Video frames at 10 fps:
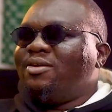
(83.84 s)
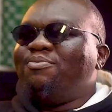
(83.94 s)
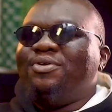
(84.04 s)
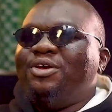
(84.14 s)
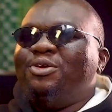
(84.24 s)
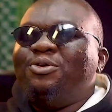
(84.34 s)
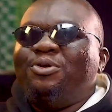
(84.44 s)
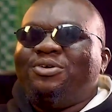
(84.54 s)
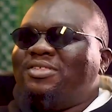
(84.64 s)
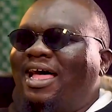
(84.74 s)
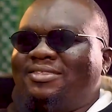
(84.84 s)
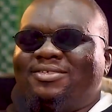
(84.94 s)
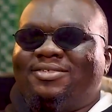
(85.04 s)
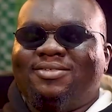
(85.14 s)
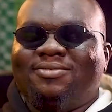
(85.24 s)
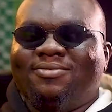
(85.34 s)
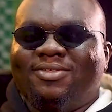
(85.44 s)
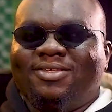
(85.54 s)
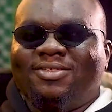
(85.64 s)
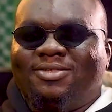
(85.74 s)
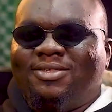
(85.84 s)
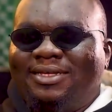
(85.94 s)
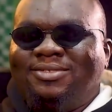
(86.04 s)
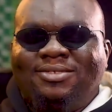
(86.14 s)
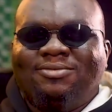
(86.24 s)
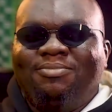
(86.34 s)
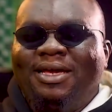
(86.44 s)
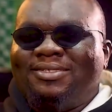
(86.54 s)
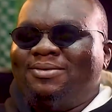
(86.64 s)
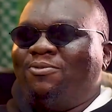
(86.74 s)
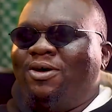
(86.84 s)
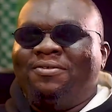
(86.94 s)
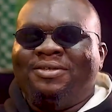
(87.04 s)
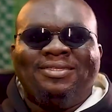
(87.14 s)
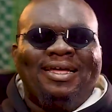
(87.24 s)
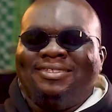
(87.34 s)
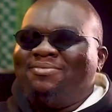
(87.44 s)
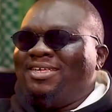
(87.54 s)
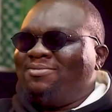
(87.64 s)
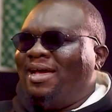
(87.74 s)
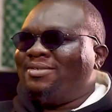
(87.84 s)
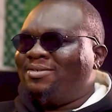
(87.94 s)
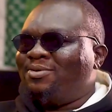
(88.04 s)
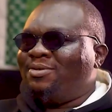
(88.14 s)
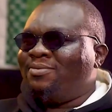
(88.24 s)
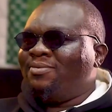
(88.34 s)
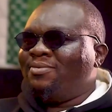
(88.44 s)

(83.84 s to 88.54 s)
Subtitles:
pre-Euros that makes him one of the 30 best players in the world?